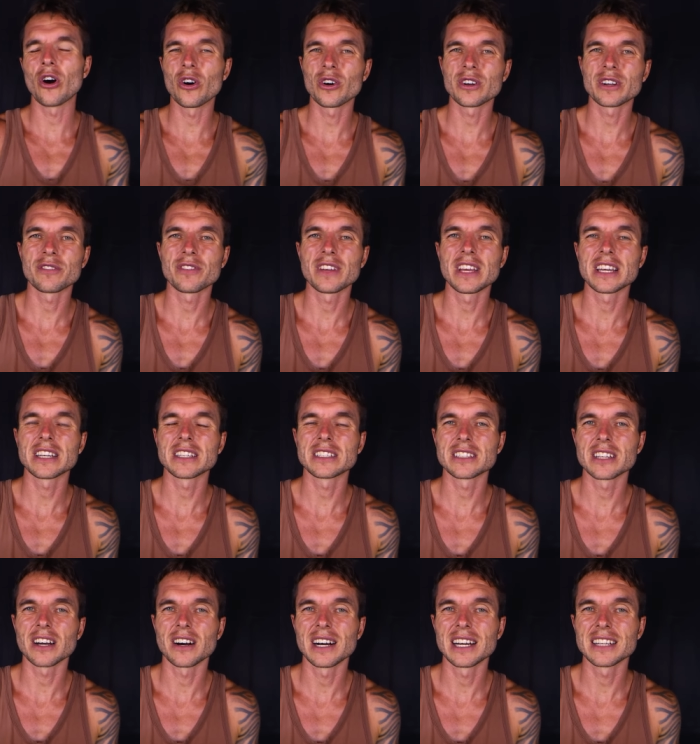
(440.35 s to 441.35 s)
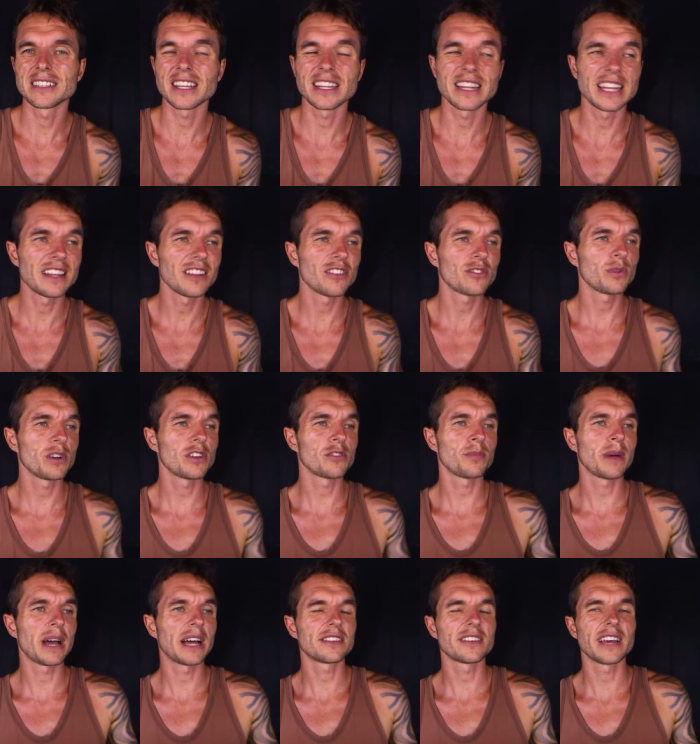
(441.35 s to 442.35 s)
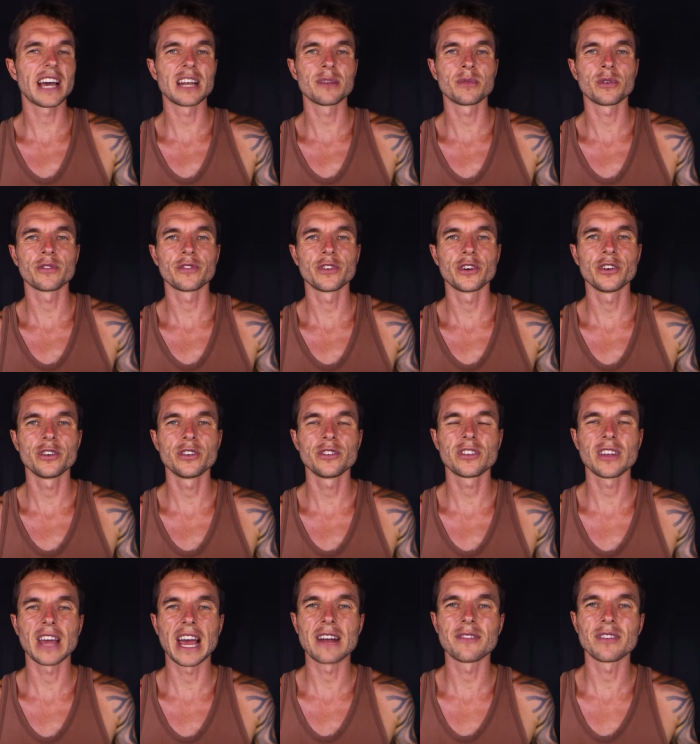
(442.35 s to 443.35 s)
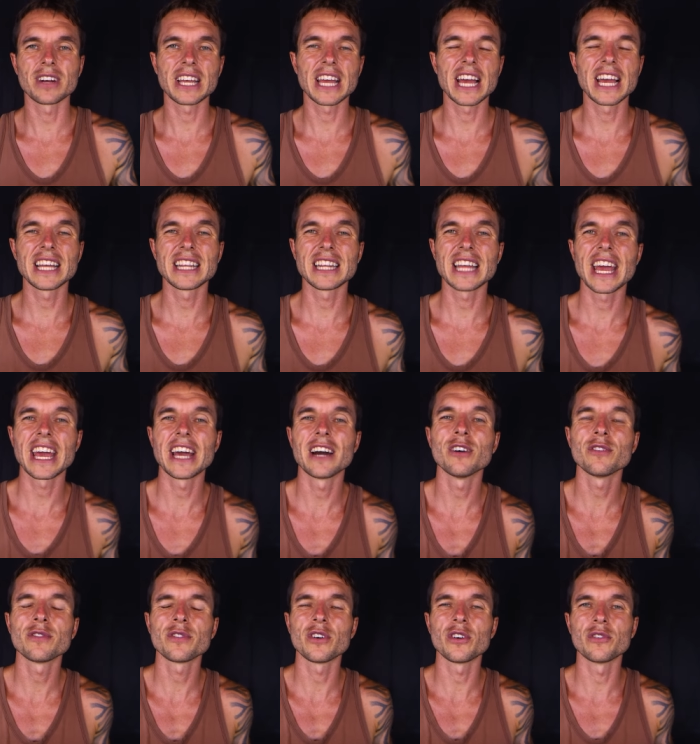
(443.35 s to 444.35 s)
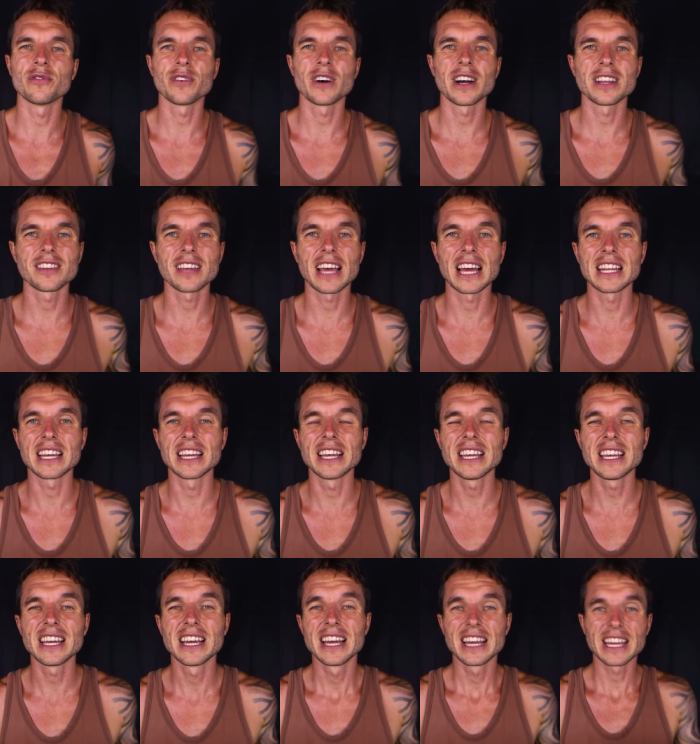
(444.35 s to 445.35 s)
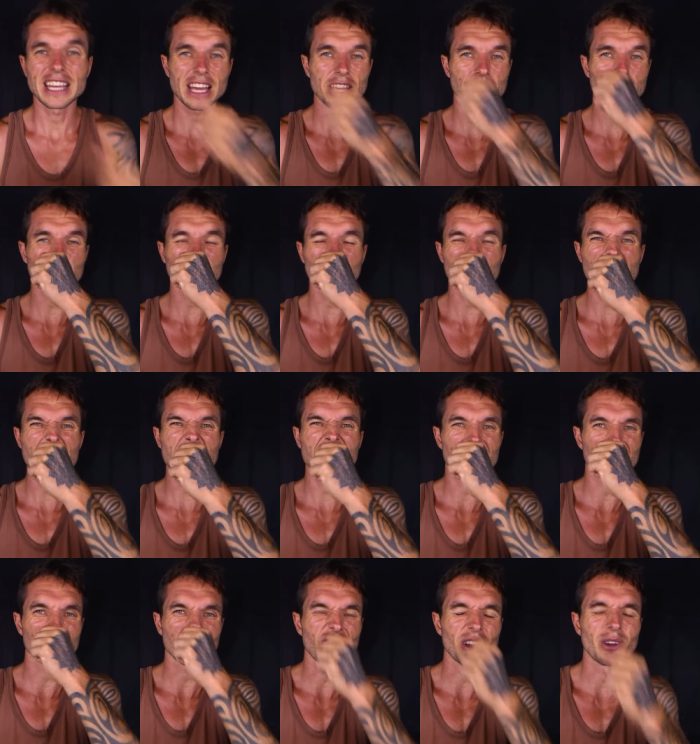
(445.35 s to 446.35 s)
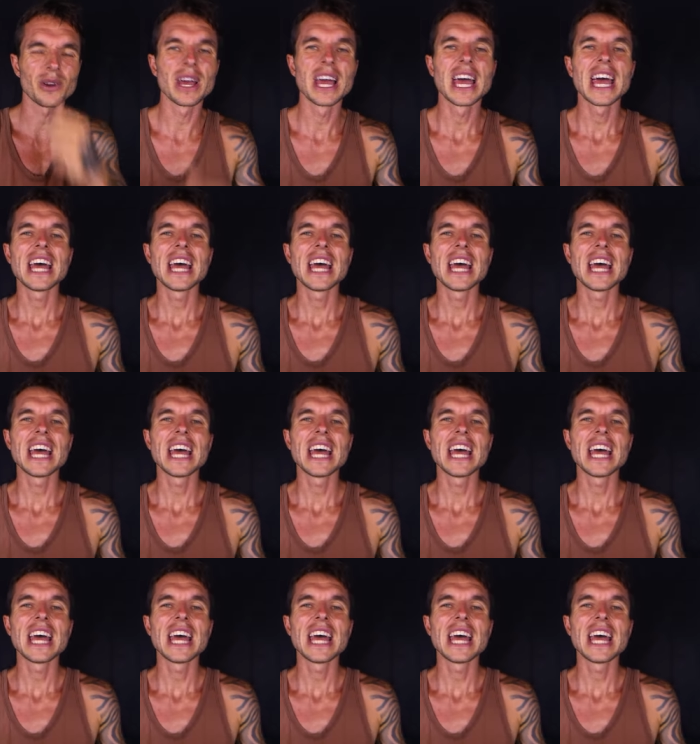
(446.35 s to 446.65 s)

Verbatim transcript: on a vegan diet and then they switch back to animal foods and regain their health and vitality, guess what the vegans do?